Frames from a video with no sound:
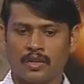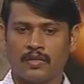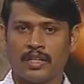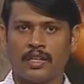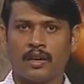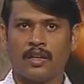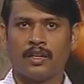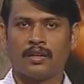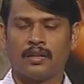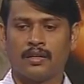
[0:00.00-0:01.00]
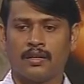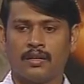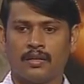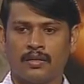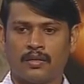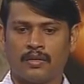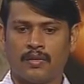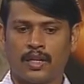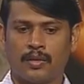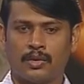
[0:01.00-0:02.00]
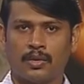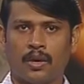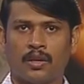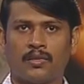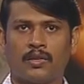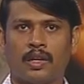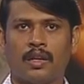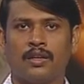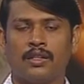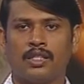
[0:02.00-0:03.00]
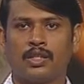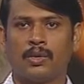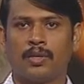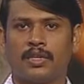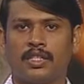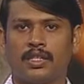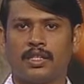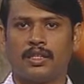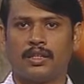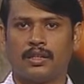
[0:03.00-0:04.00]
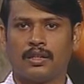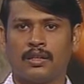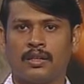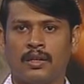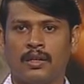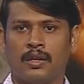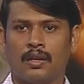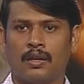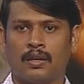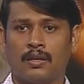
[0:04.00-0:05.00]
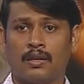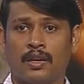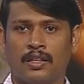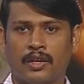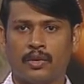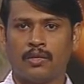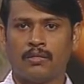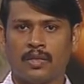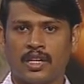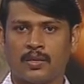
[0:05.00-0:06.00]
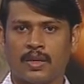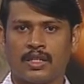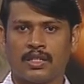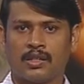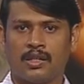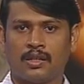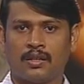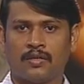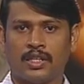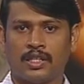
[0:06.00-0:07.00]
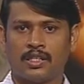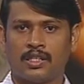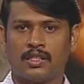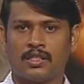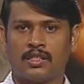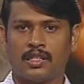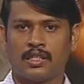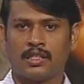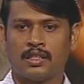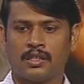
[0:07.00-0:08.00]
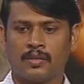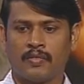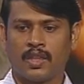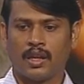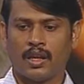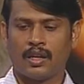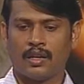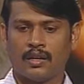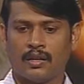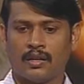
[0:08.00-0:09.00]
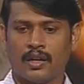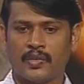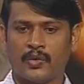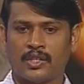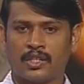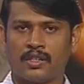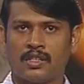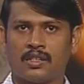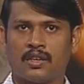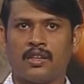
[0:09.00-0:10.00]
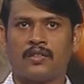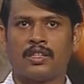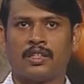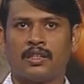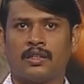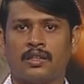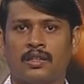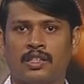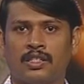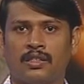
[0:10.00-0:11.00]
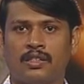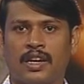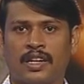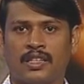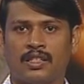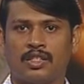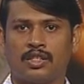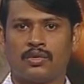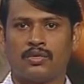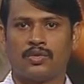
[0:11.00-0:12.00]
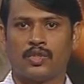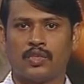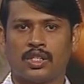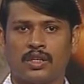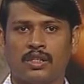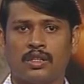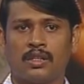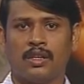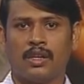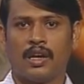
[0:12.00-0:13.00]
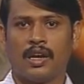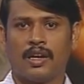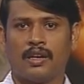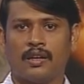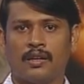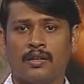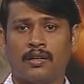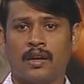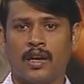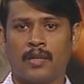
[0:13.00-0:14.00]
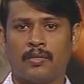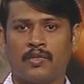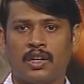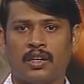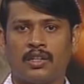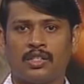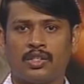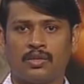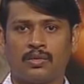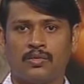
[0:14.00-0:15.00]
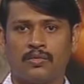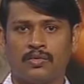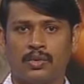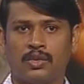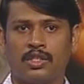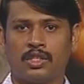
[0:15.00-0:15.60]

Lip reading: very hot welcome to all of our learners who are present at their home as well as at various regional centers. And I would request all our regional directors to switch on and help our learners to view this